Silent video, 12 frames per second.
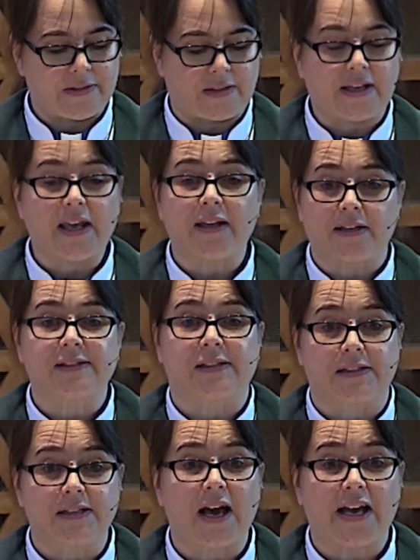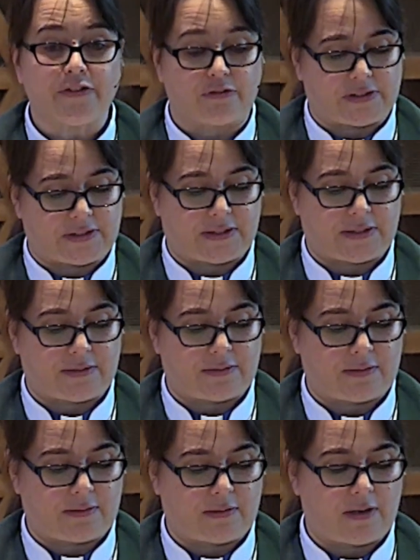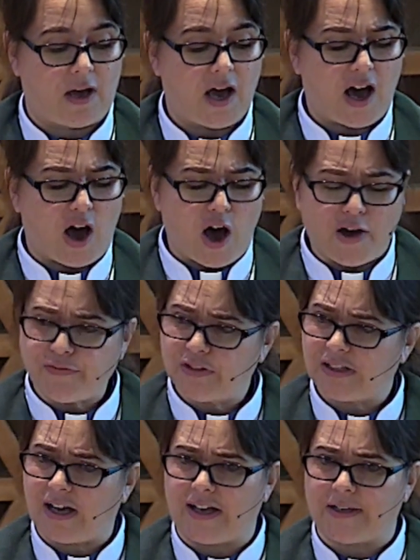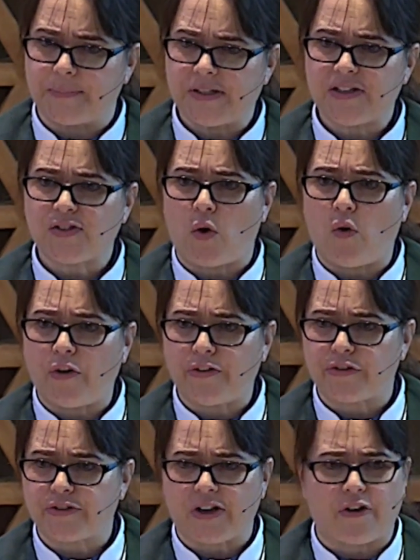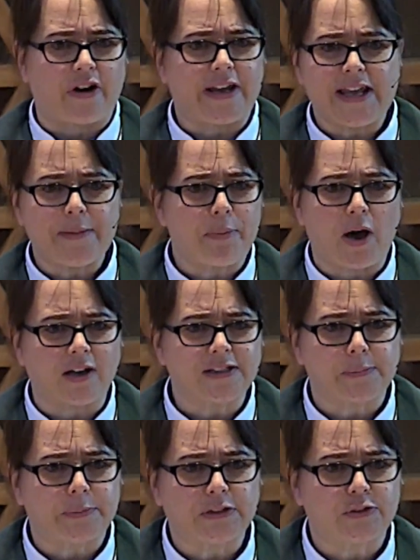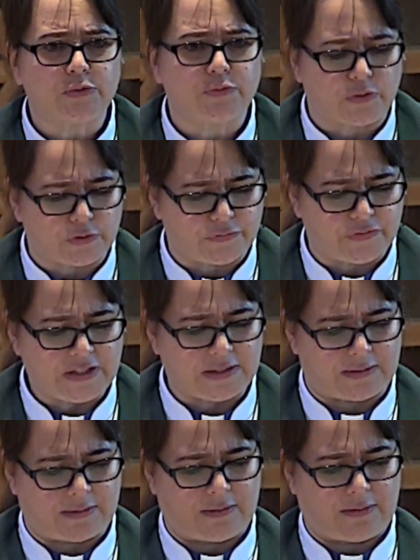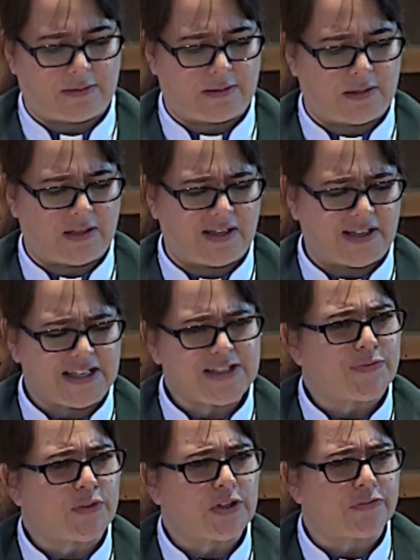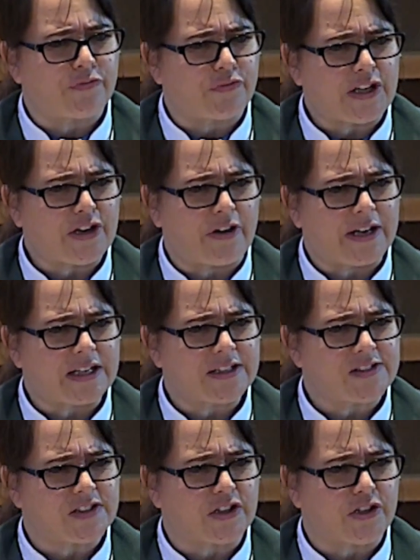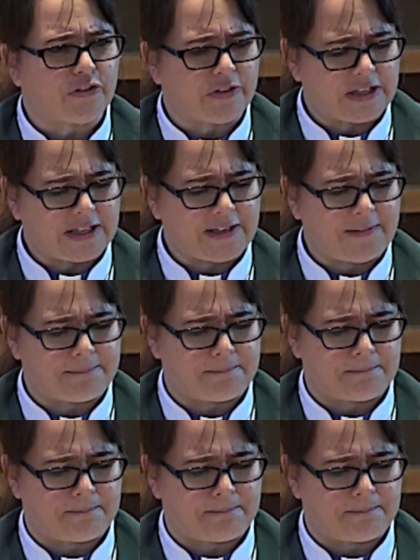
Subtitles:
The king is a tyrant. Oftentimes, his orders are impossible to fulfill. He's full of fear and insecurity,